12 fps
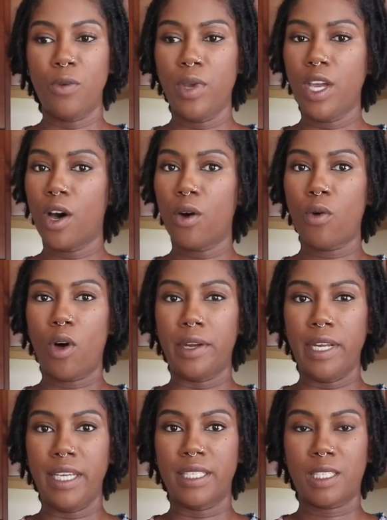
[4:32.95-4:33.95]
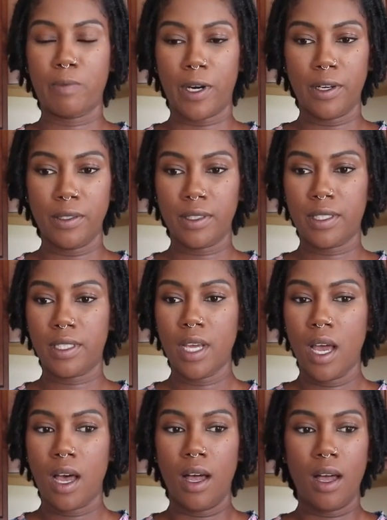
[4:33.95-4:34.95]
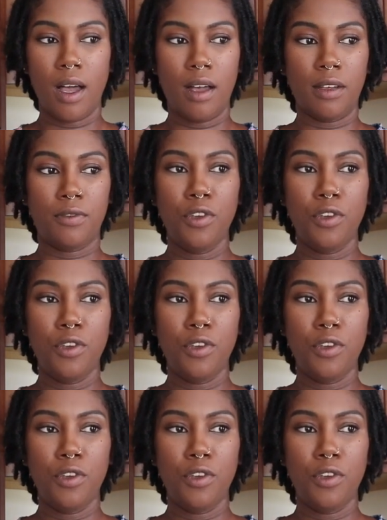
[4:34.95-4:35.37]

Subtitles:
We go on these spurts of,